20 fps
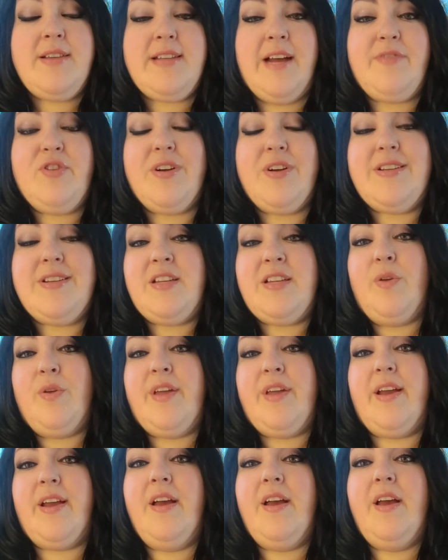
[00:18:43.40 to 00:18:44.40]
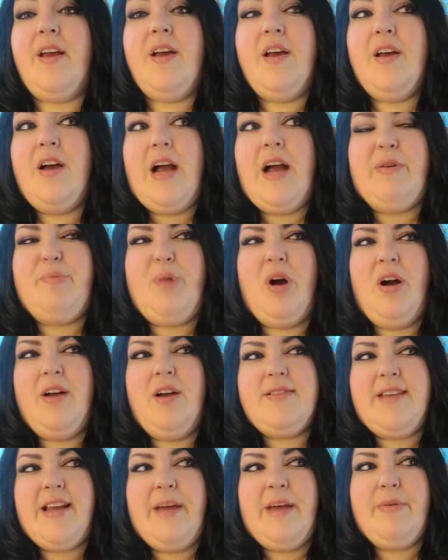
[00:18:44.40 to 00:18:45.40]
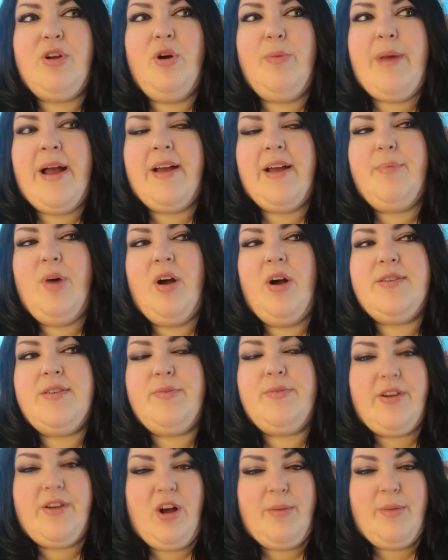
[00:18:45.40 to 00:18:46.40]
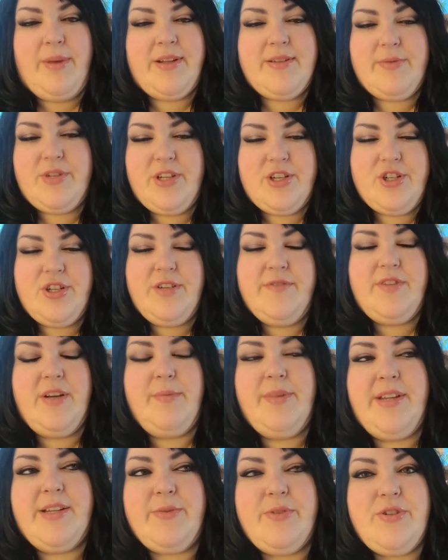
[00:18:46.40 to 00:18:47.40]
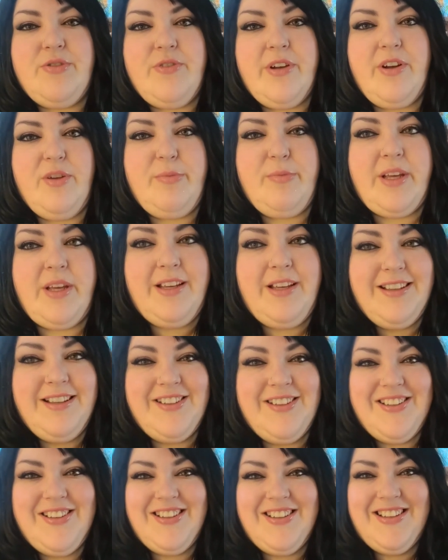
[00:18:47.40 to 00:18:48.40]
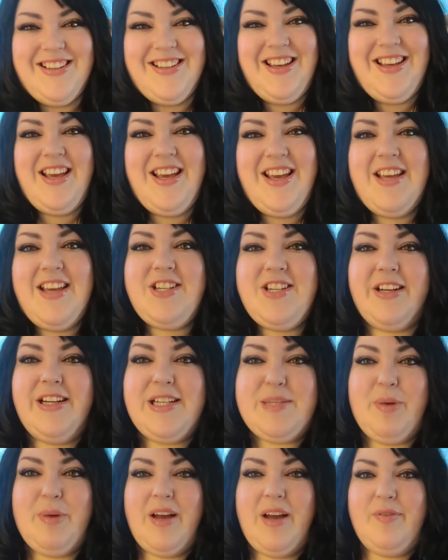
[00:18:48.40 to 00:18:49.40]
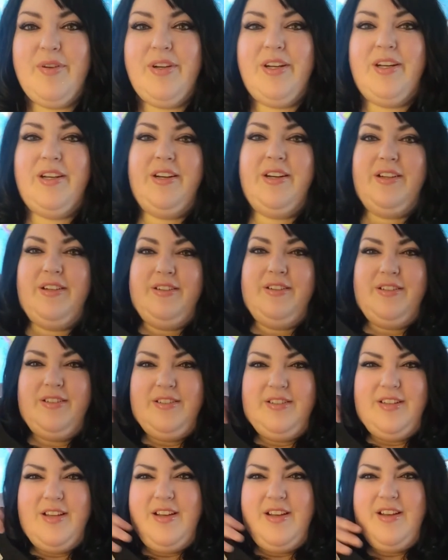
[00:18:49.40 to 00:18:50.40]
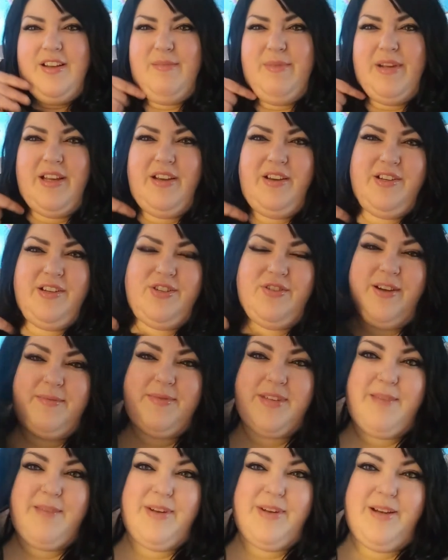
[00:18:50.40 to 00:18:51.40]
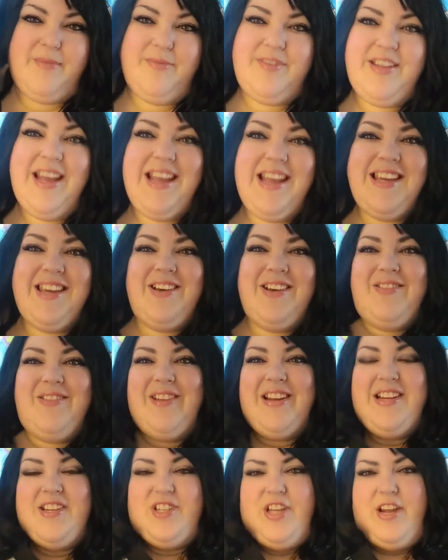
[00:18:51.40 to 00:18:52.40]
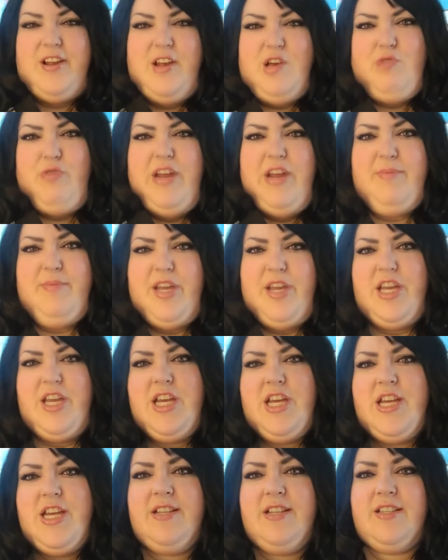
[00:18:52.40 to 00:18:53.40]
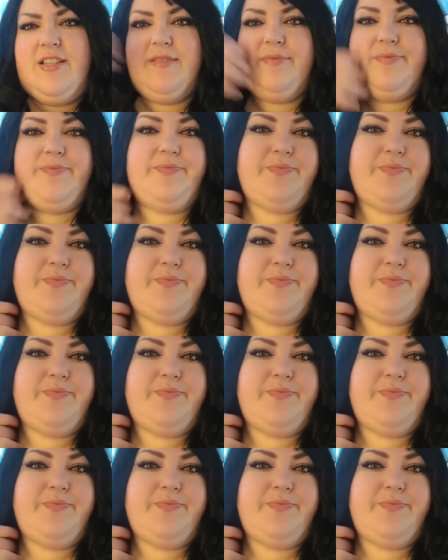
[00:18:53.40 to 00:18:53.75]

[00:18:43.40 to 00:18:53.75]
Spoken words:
after I seen the whole thing. I would pause, like, I would go back, pause, read comments, which I shouldn't have done, but that's what triggered me. Sherry Spofford, you're making good stripes. Keep it up. Thank you. Ready, Rebies.